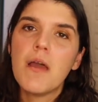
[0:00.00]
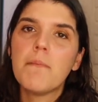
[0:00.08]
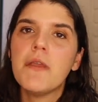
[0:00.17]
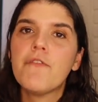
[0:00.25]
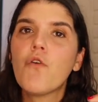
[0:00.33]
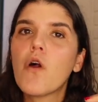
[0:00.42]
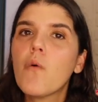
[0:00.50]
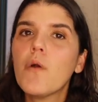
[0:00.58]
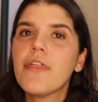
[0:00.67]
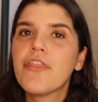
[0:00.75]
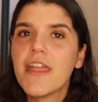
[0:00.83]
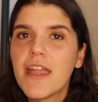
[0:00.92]
before
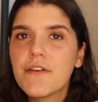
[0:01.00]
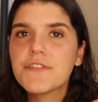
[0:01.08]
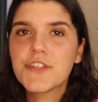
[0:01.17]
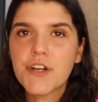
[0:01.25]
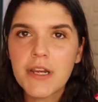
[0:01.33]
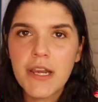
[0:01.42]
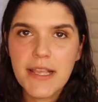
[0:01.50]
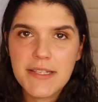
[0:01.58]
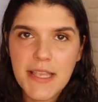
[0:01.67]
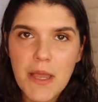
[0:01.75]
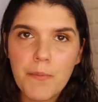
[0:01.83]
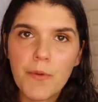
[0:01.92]
we think of certain
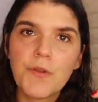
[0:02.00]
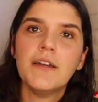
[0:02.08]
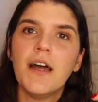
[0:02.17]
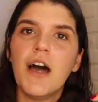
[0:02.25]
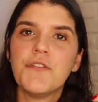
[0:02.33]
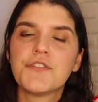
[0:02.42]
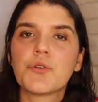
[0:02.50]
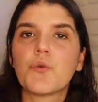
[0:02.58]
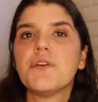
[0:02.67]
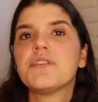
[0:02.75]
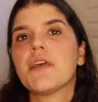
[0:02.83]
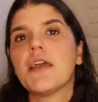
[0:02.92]
examples of
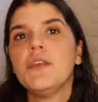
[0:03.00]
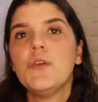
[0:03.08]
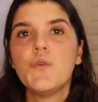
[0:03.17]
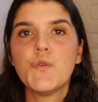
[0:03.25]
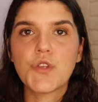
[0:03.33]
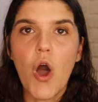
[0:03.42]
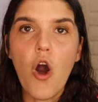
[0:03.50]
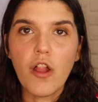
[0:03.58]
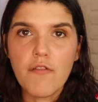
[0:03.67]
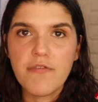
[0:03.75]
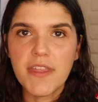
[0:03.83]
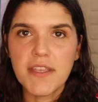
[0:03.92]
stories that use all
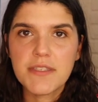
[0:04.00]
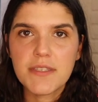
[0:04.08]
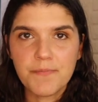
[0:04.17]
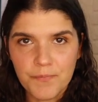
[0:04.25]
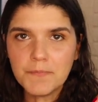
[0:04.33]
of these.